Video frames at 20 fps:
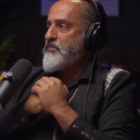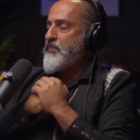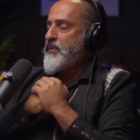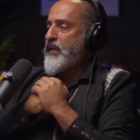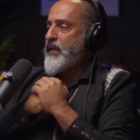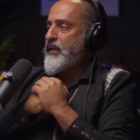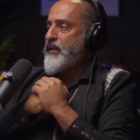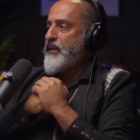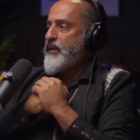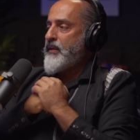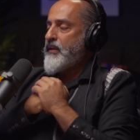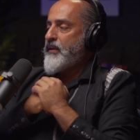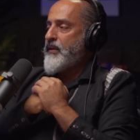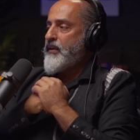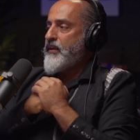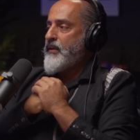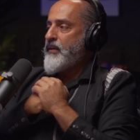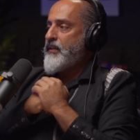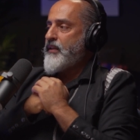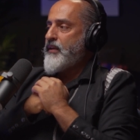Yani,
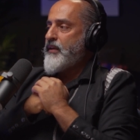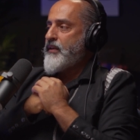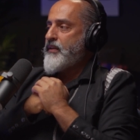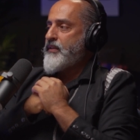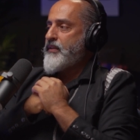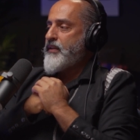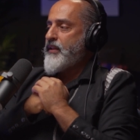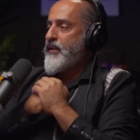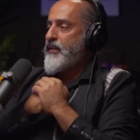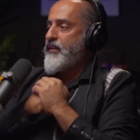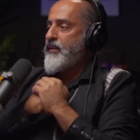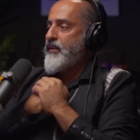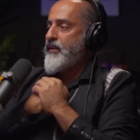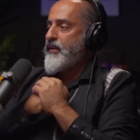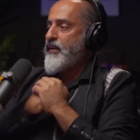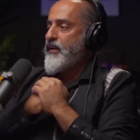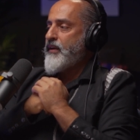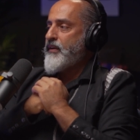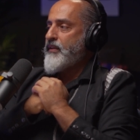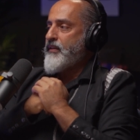there is
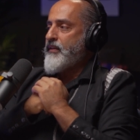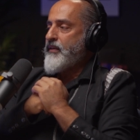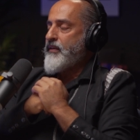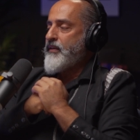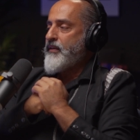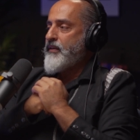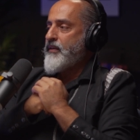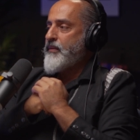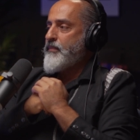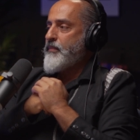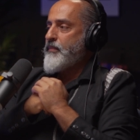nothing like the